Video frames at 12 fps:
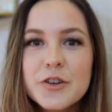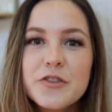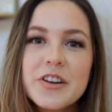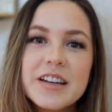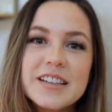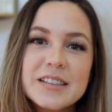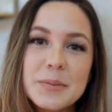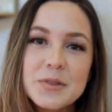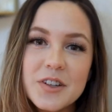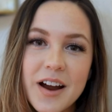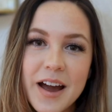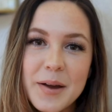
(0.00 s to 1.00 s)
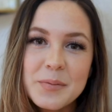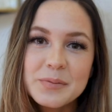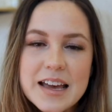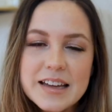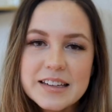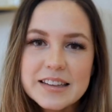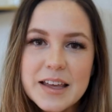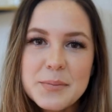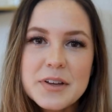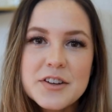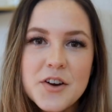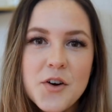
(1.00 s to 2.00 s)
Don't forget to subscribe and
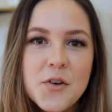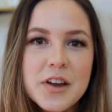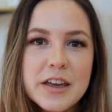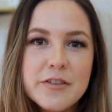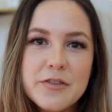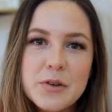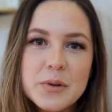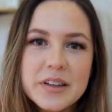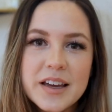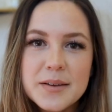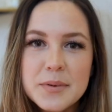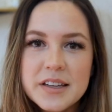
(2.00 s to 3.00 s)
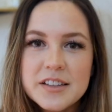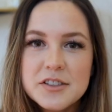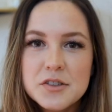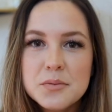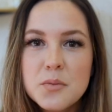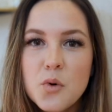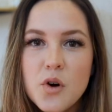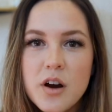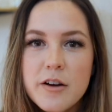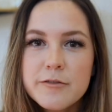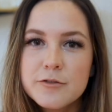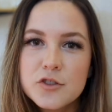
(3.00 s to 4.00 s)
let me know if you would like me to do more